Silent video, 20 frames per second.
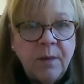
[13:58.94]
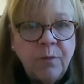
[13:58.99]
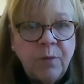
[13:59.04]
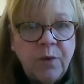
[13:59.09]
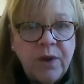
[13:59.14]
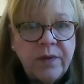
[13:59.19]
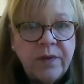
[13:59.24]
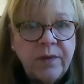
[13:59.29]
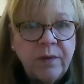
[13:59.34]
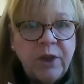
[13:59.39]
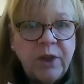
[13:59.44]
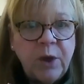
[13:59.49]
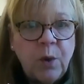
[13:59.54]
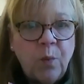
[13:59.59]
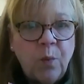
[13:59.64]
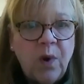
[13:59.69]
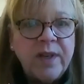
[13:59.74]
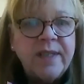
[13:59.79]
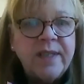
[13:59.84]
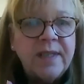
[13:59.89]
with, you know,
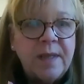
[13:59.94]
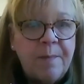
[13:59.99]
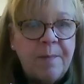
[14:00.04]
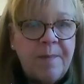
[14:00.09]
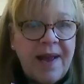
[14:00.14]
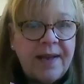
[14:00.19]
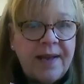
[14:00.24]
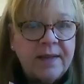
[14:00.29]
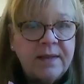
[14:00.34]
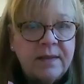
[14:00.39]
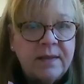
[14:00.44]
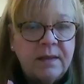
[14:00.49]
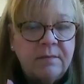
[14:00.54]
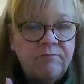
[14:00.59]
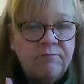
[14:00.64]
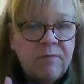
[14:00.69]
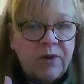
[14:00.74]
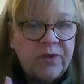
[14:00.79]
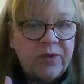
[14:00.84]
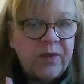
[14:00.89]
what's the best,
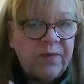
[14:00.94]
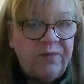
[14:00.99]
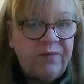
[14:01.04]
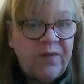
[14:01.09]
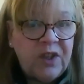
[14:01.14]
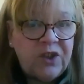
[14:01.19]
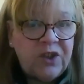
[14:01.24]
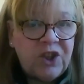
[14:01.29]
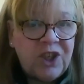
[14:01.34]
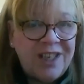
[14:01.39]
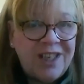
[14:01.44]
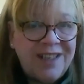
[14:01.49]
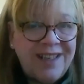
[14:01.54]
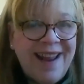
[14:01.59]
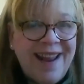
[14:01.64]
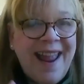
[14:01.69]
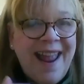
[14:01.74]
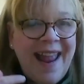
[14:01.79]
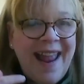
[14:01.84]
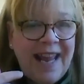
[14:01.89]
most efficient
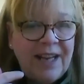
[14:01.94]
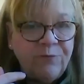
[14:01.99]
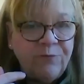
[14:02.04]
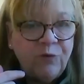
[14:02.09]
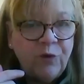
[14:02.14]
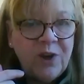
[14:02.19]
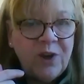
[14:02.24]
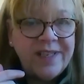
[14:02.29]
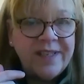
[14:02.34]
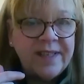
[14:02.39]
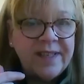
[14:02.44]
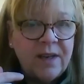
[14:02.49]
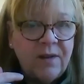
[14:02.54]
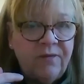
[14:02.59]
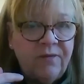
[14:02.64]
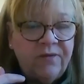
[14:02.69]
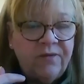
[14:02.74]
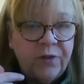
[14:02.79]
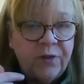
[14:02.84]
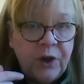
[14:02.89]
and risk
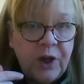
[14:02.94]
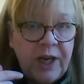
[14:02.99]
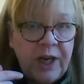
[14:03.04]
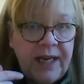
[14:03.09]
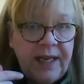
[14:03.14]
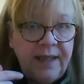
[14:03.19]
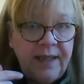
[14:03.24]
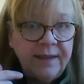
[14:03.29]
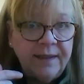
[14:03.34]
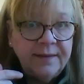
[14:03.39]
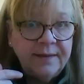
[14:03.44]
free